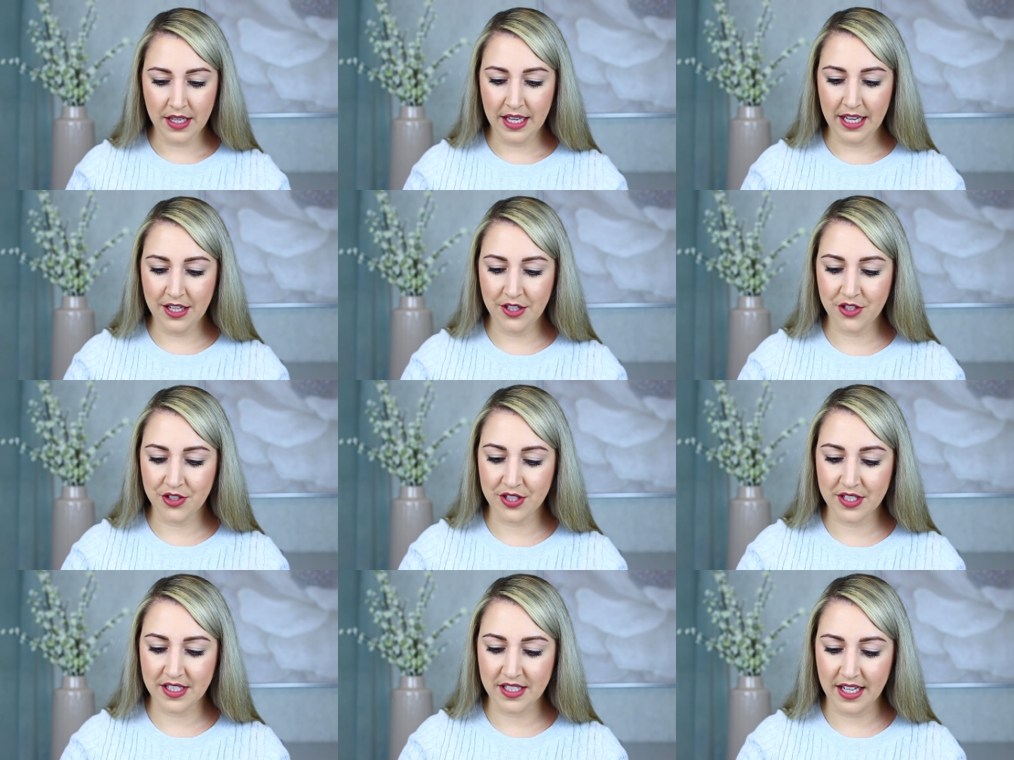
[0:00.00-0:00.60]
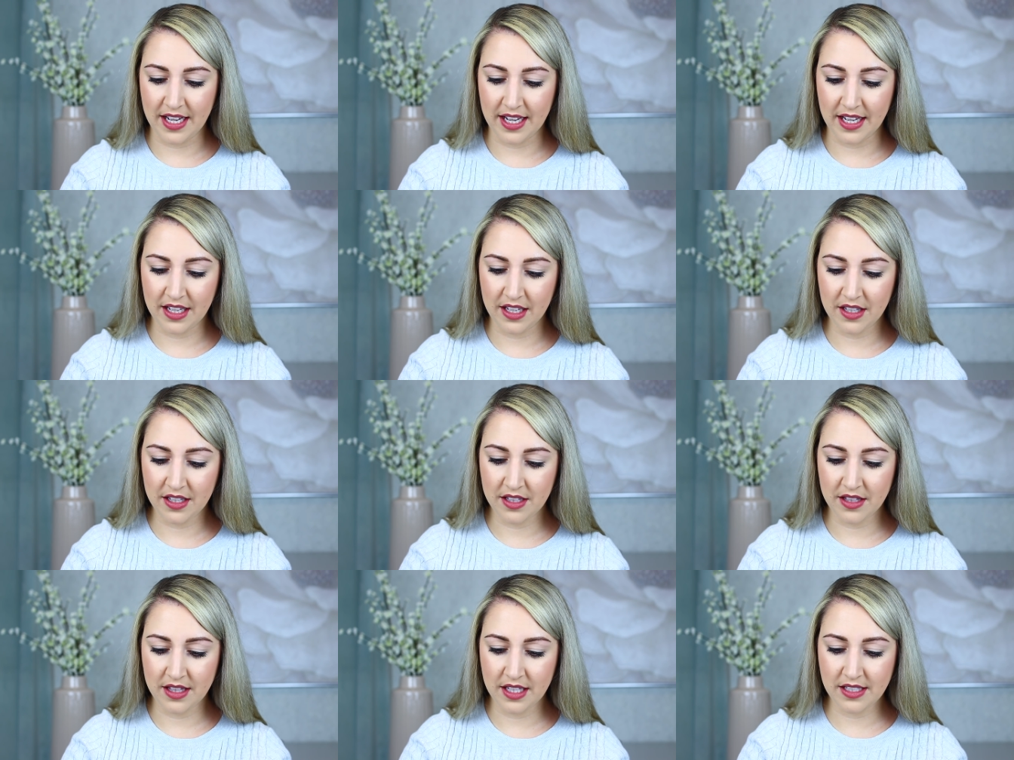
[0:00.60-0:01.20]
Interesting.
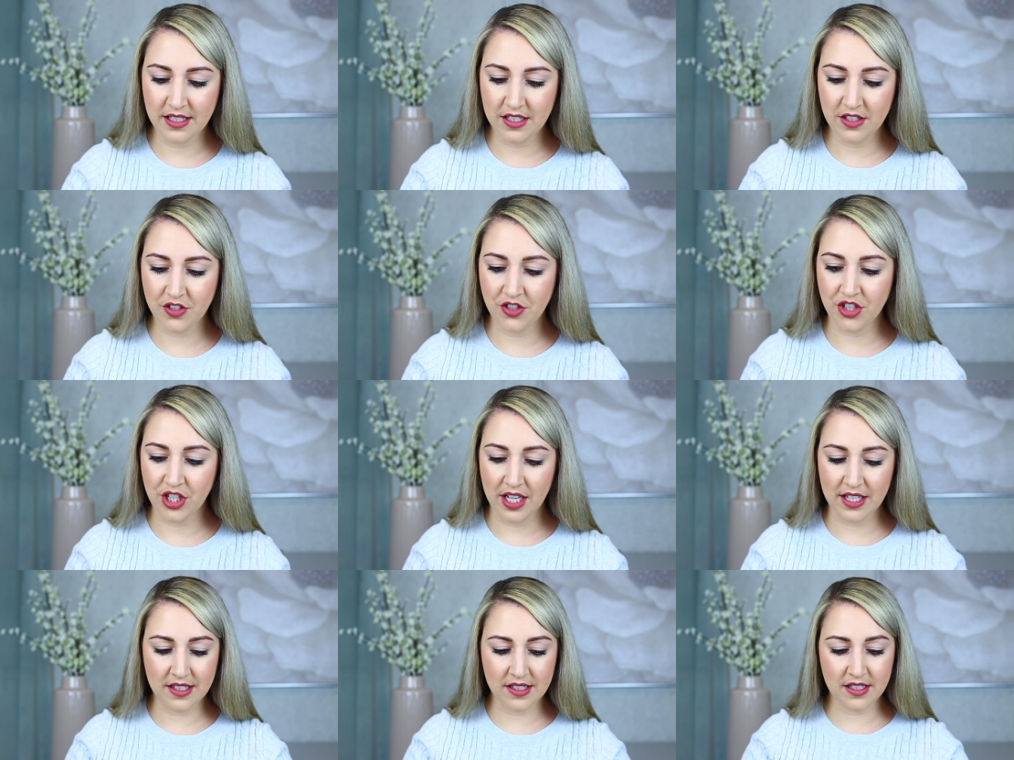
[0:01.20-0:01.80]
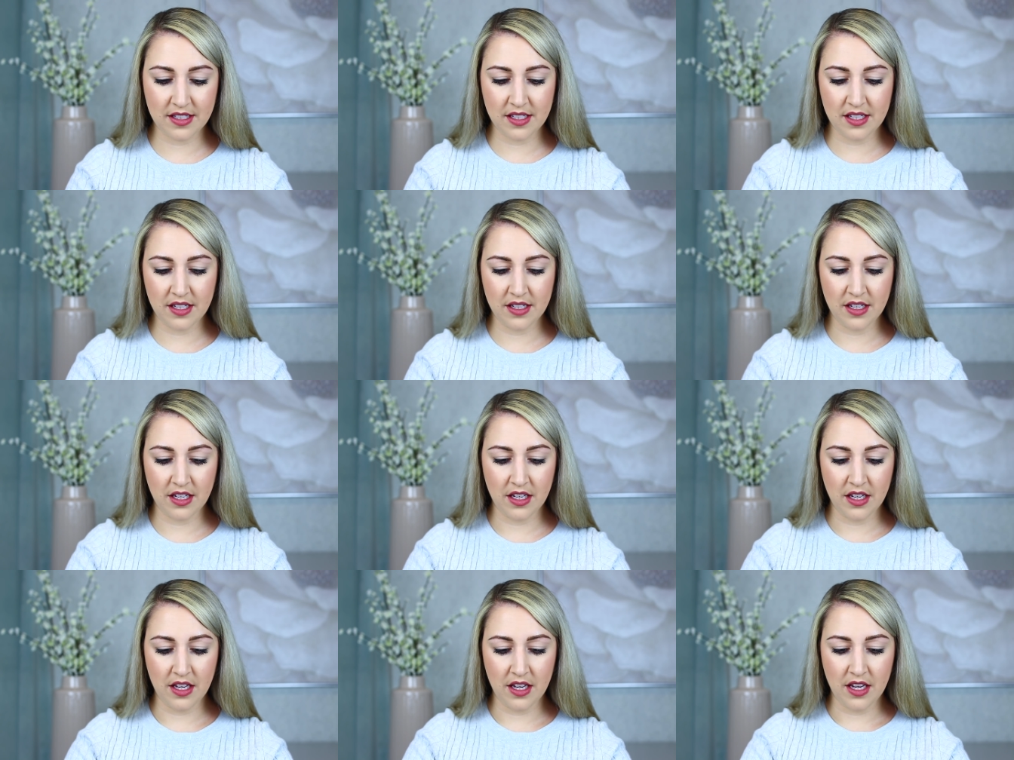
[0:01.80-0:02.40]
This is just,
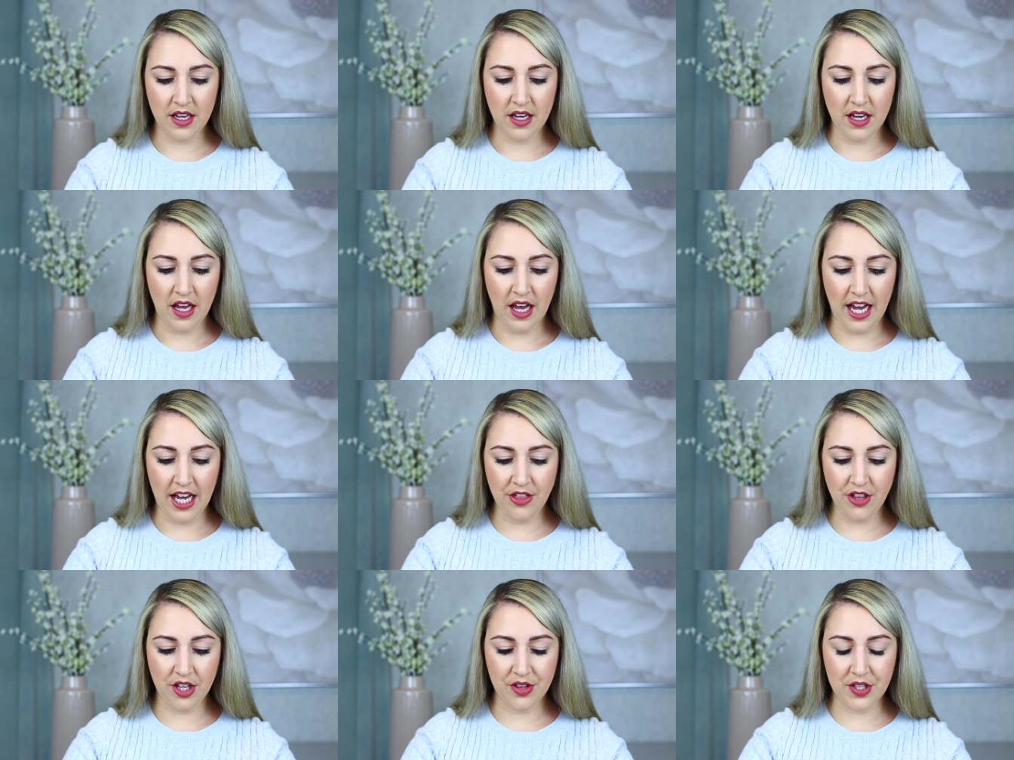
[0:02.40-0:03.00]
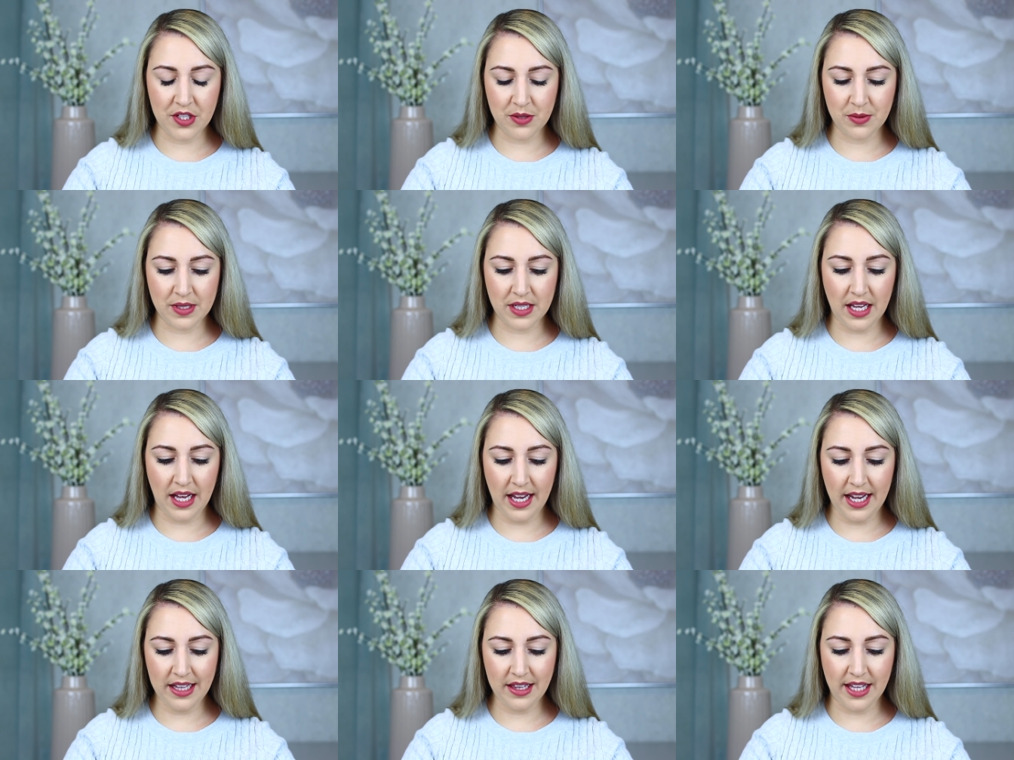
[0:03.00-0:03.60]
I thought this was a
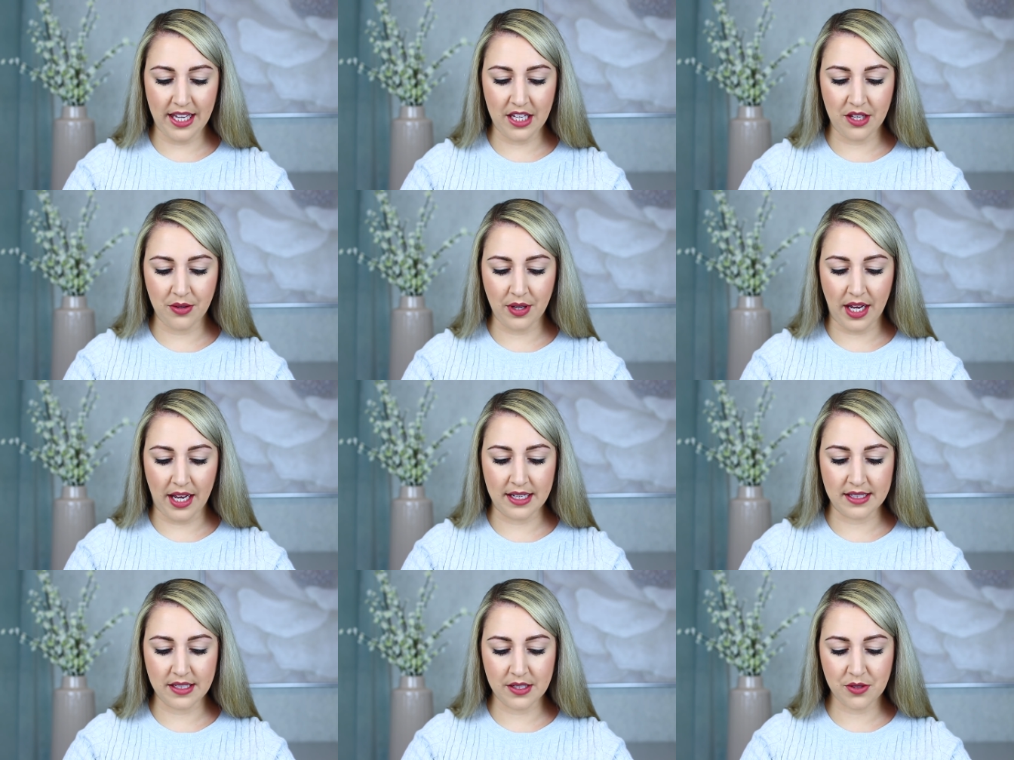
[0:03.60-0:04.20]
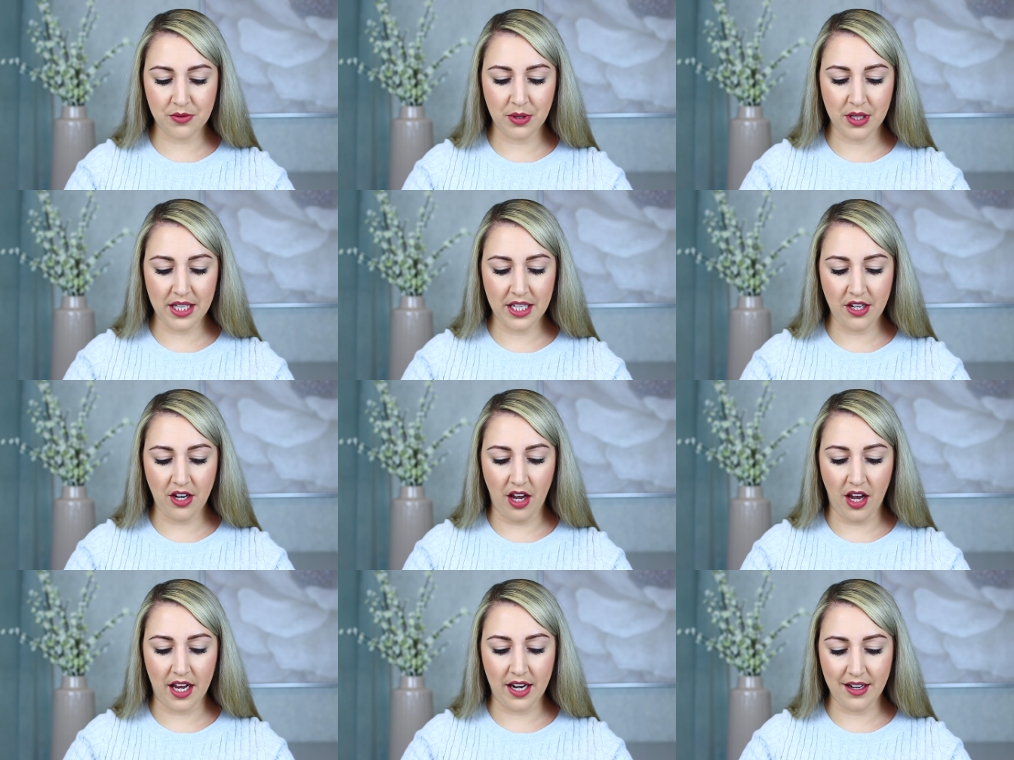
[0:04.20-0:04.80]
highlight, you guys. It's really
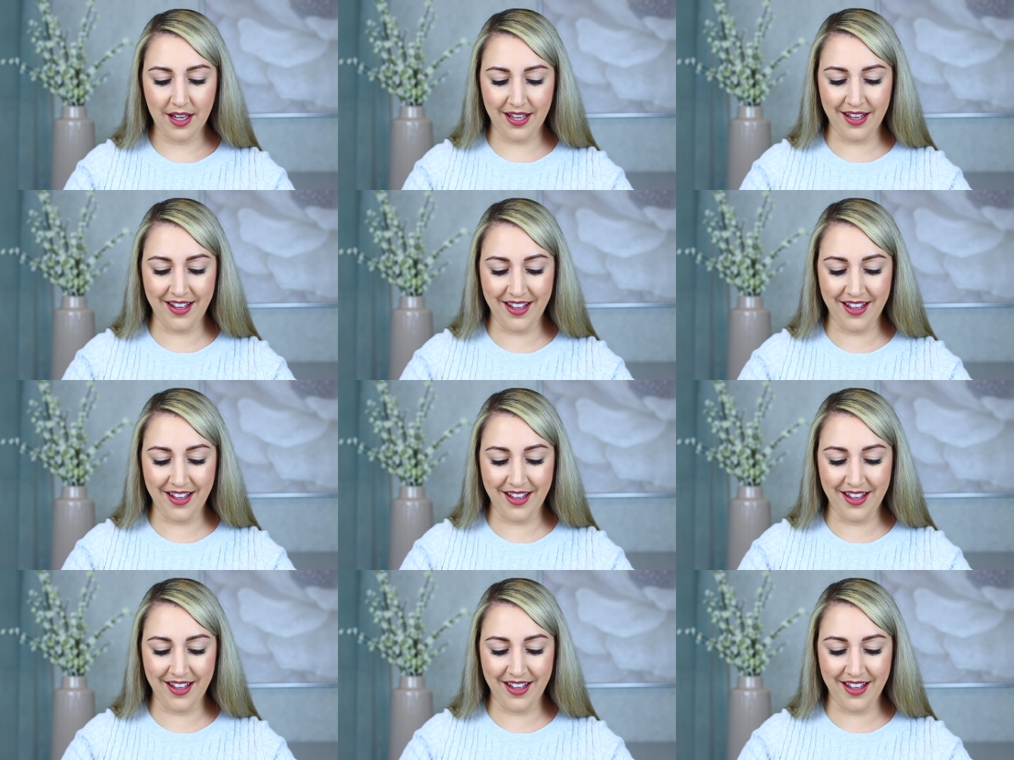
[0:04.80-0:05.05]
not.